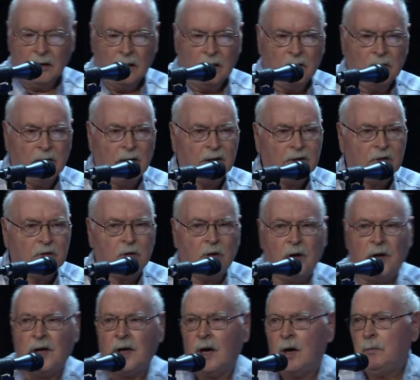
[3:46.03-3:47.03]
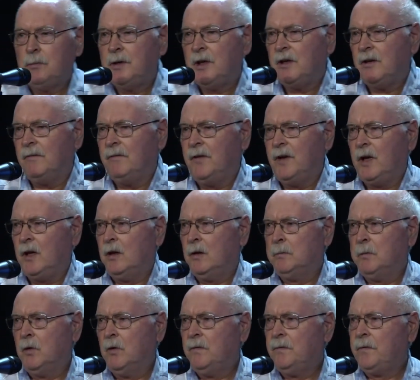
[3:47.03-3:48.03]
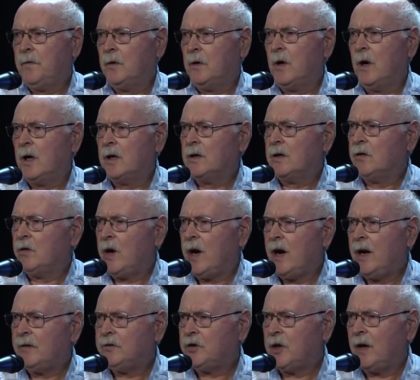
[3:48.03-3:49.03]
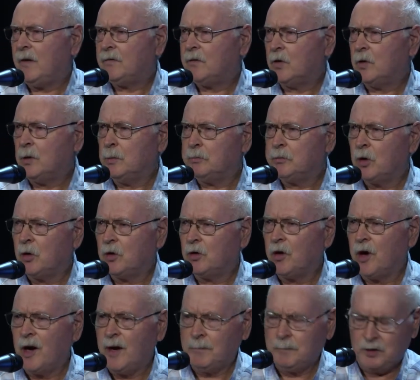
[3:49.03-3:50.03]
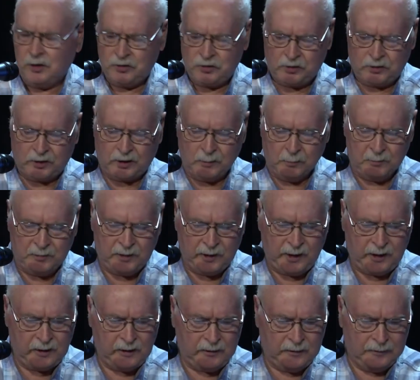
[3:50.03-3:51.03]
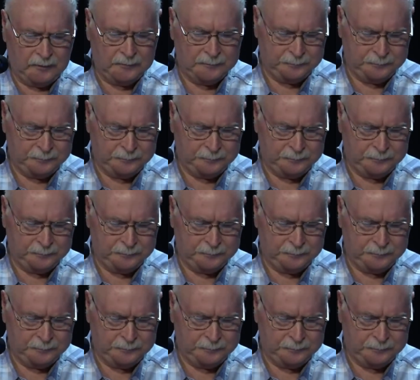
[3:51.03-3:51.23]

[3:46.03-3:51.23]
Thanks, Greg. I'll be available for autographs after the program is completed.